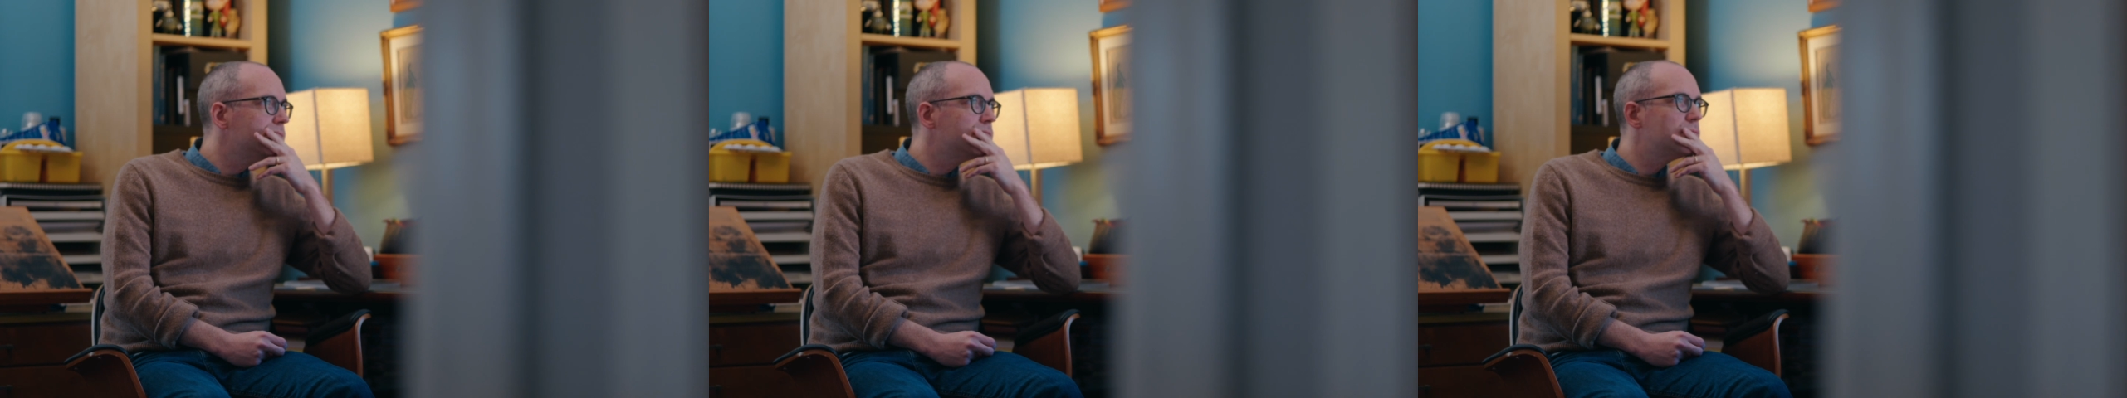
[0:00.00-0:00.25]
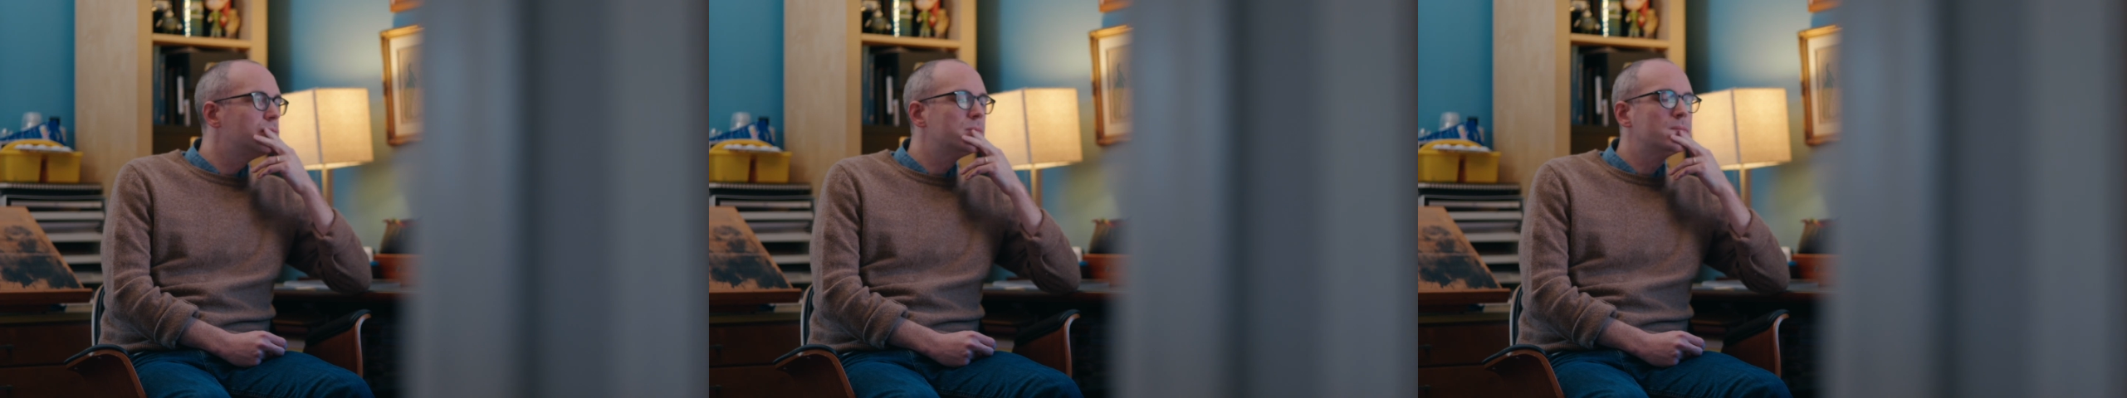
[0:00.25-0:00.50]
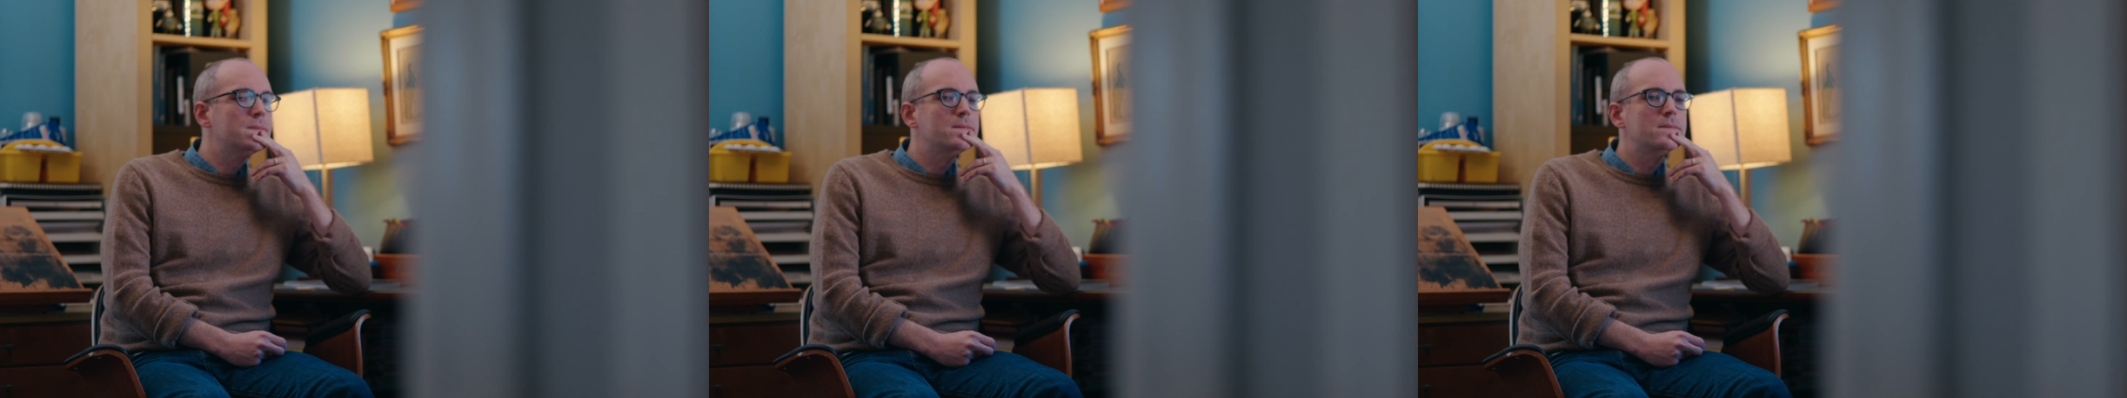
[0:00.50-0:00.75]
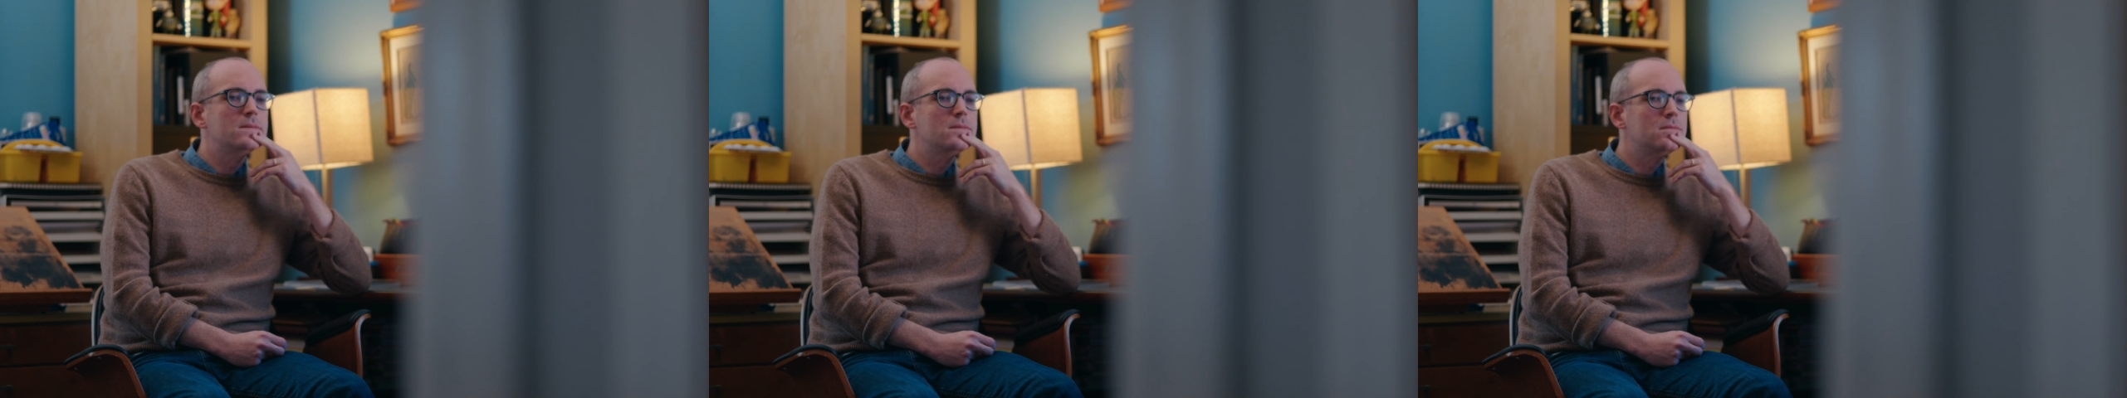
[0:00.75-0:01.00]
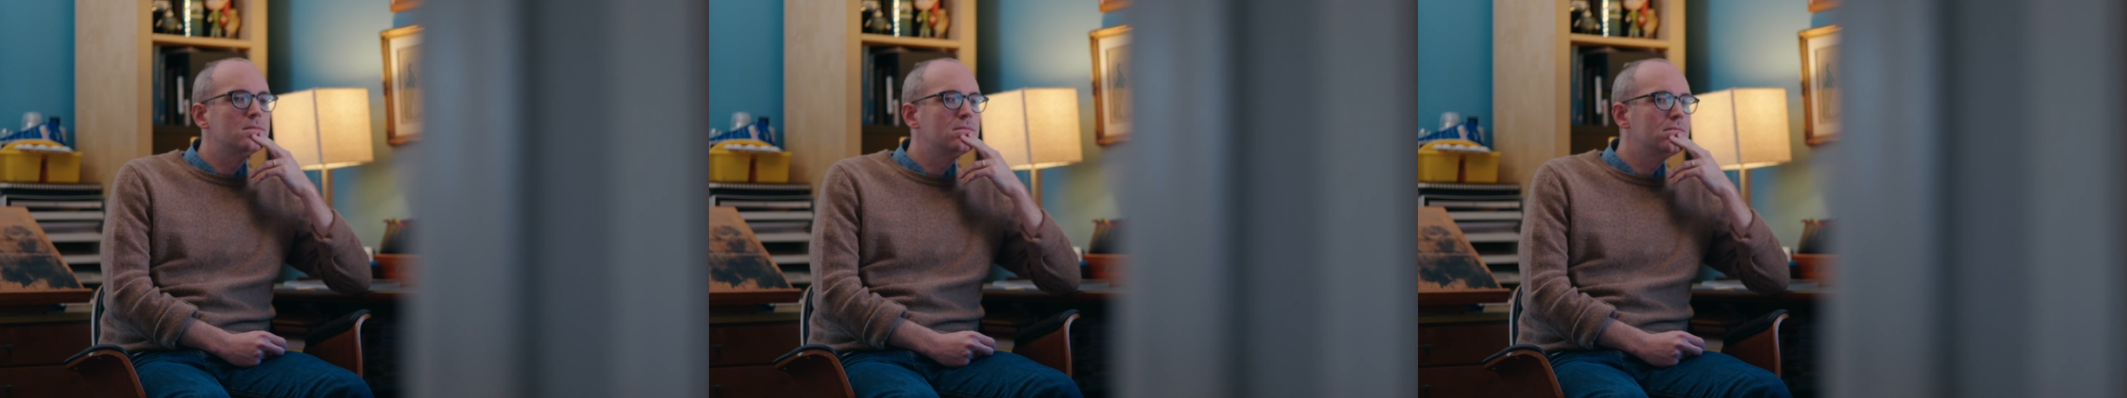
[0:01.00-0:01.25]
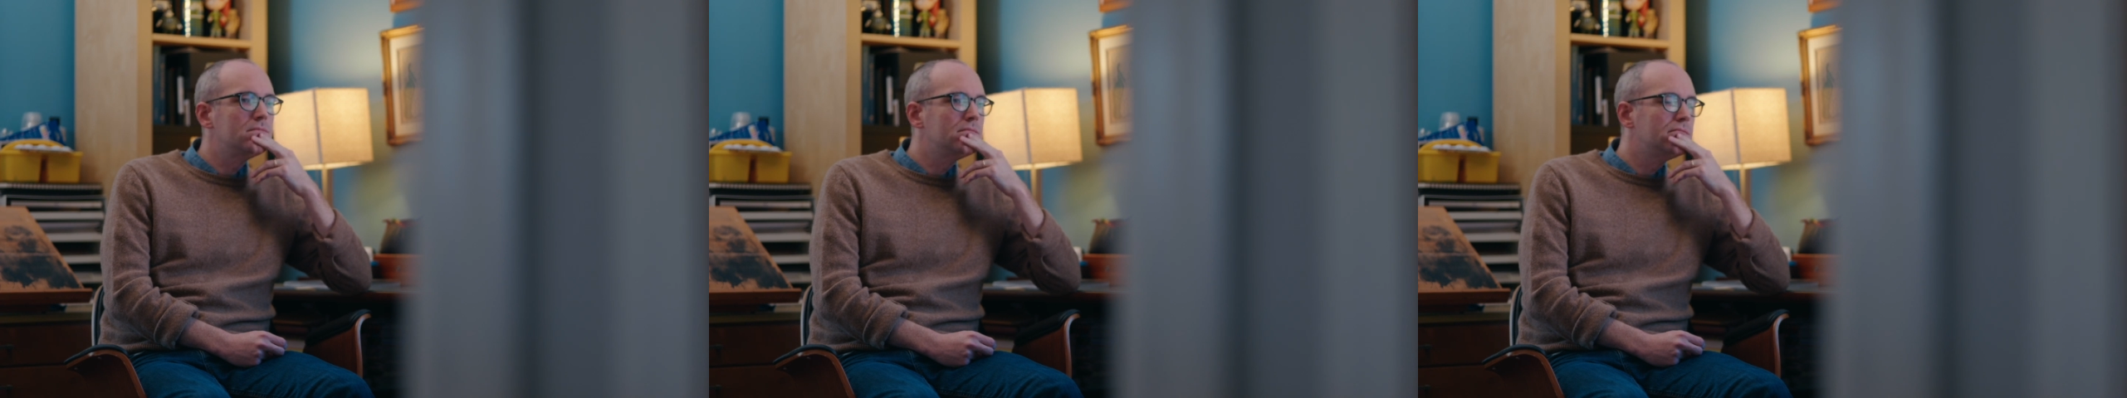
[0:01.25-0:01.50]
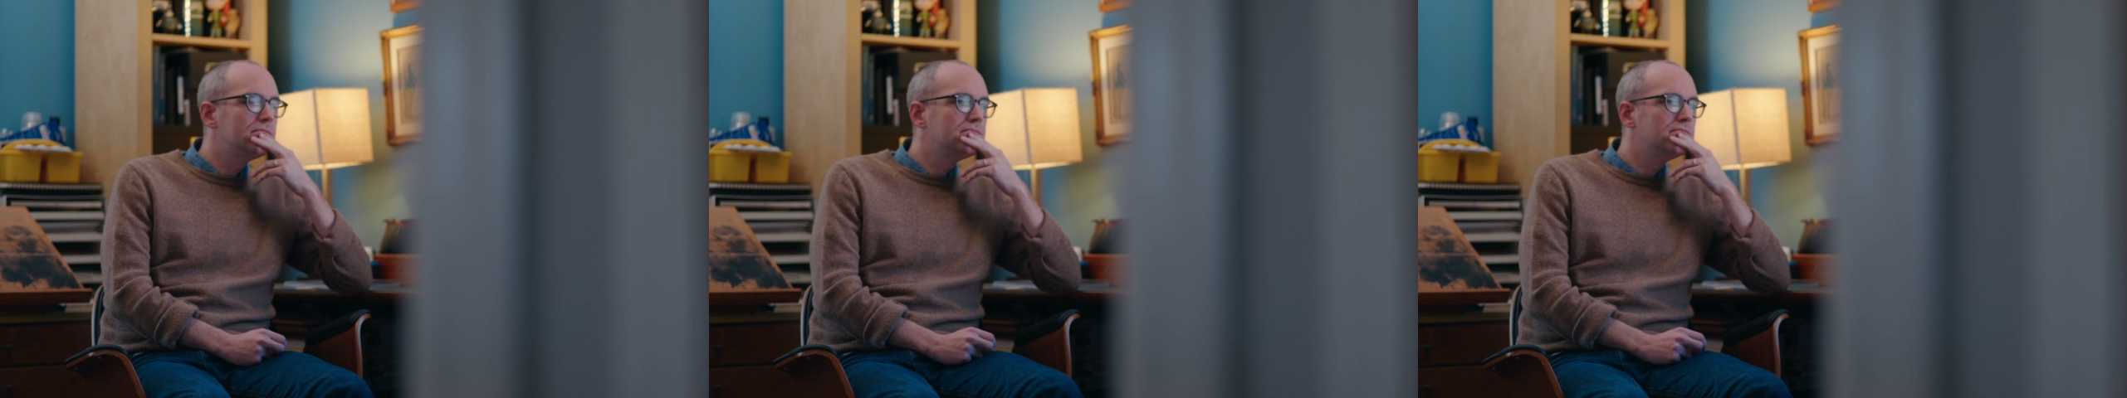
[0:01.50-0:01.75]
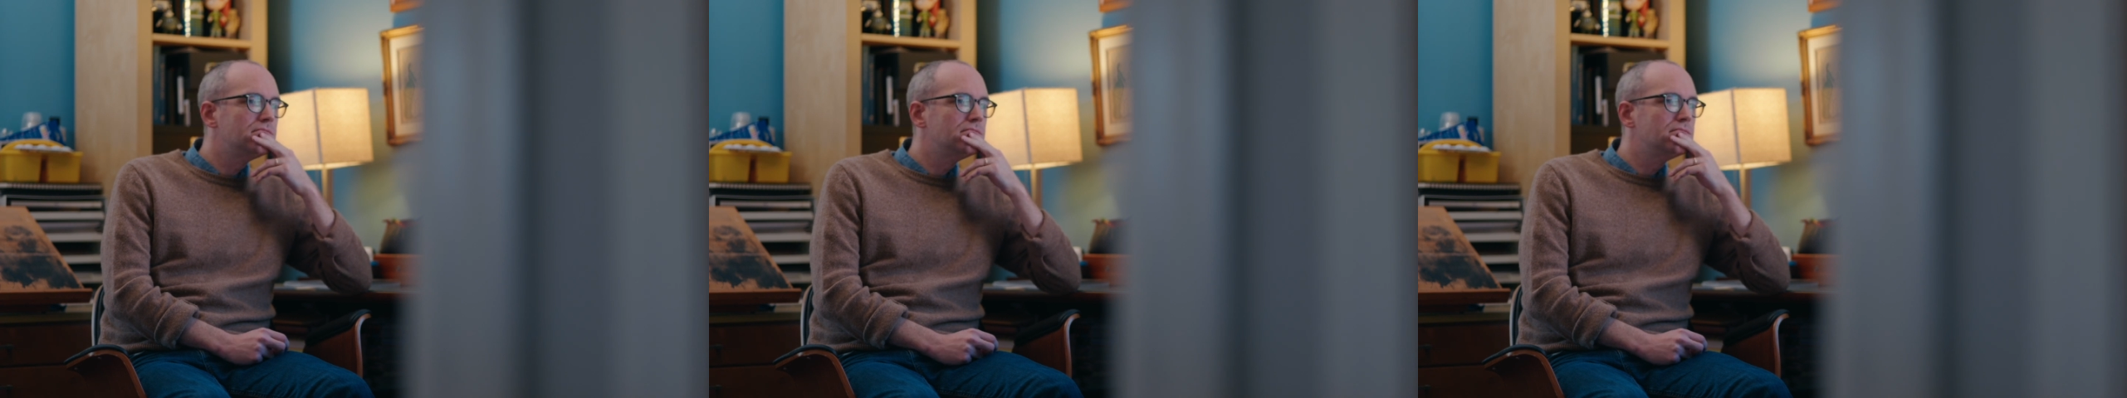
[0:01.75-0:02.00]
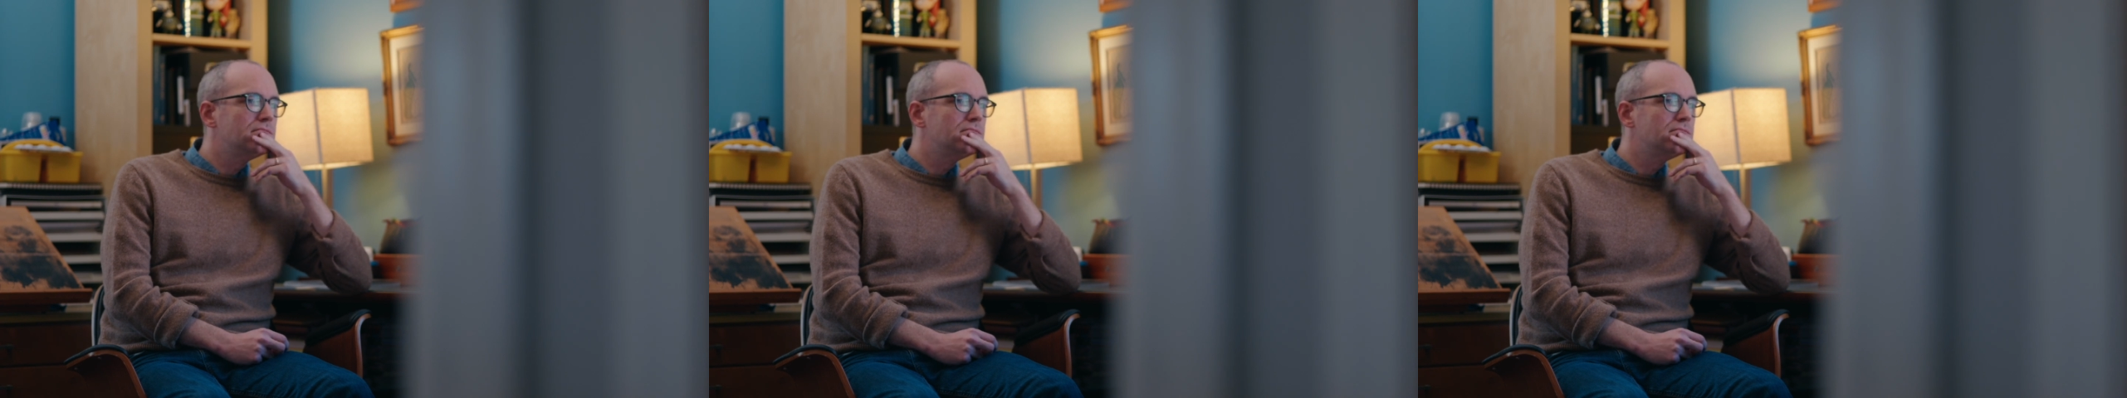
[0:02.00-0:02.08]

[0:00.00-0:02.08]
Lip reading: that the church